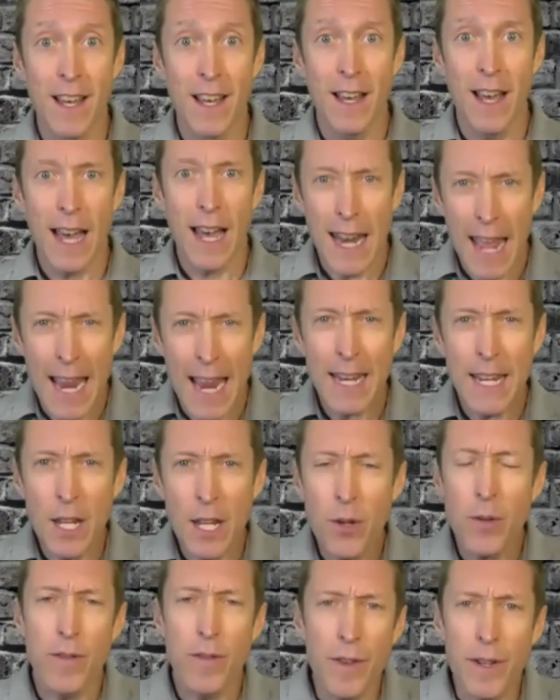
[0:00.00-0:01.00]
At any
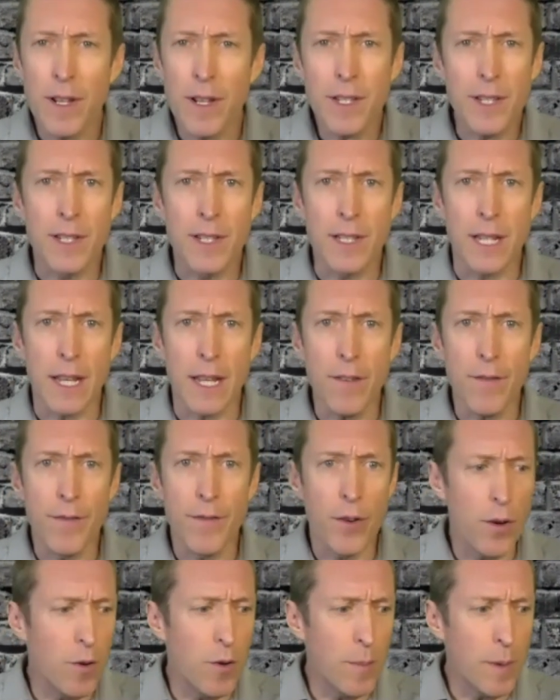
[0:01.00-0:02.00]
university, for
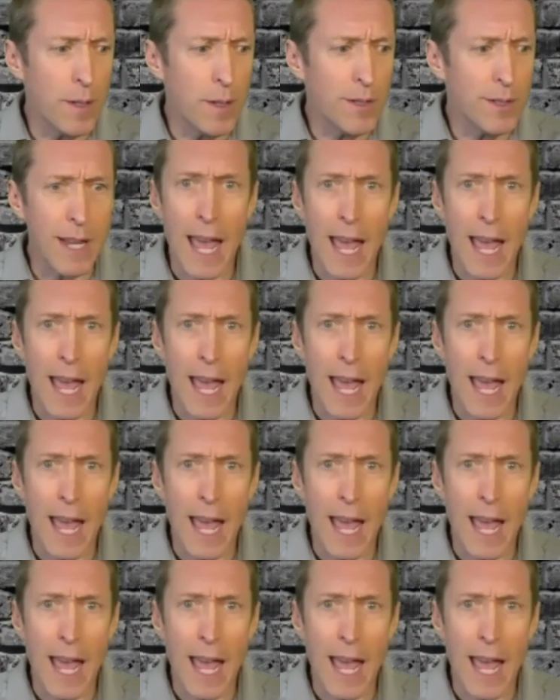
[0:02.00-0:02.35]
almost